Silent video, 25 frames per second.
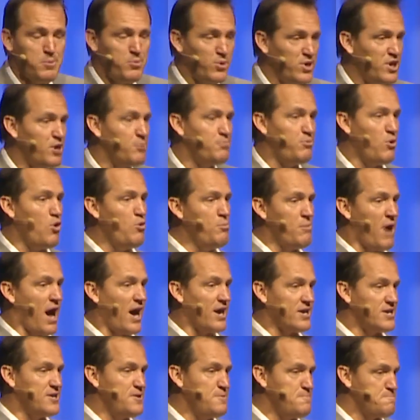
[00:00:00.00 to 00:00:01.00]
in a bull
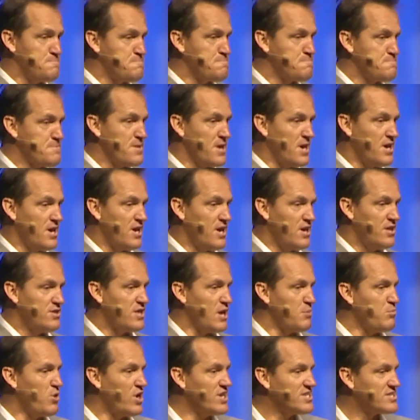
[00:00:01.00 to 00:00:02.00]
market, they
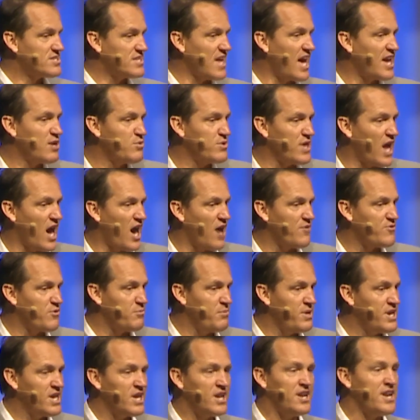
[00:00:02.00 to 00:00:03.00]
might have started with
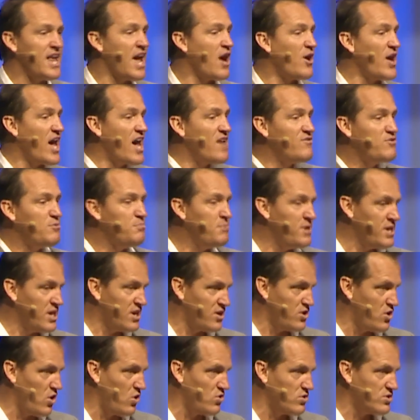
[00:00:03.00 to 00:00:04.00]
$500,000 and now have $1 million.
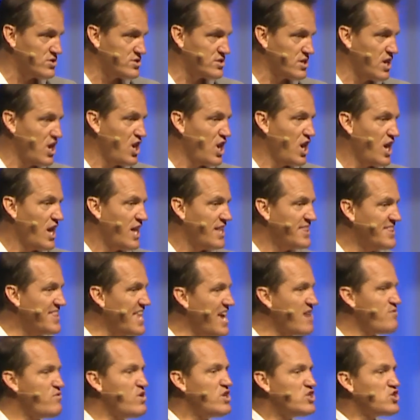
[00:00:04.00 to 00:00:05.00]

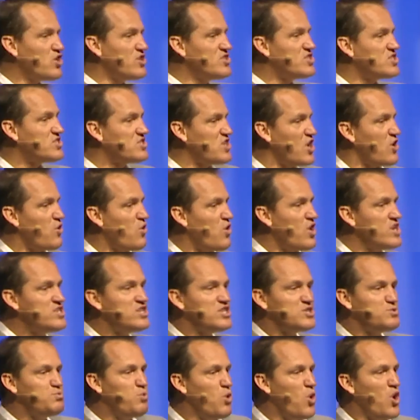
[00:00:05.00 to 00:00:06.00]
Leverage on steroids
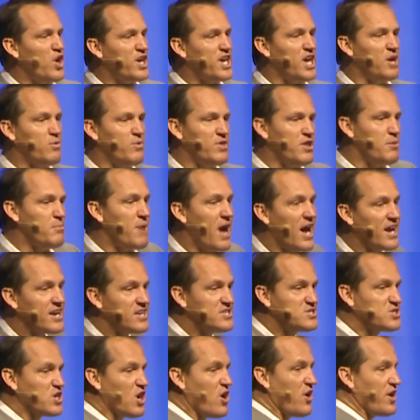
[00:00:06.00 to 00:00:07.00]
is working when the market's
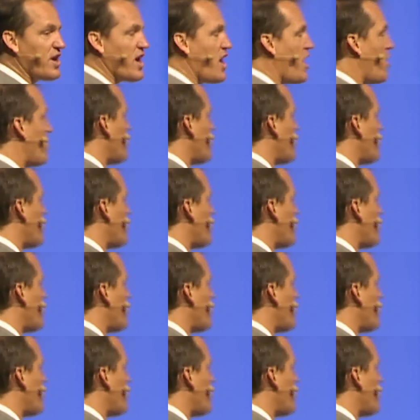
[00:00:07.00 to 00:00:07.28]
going up.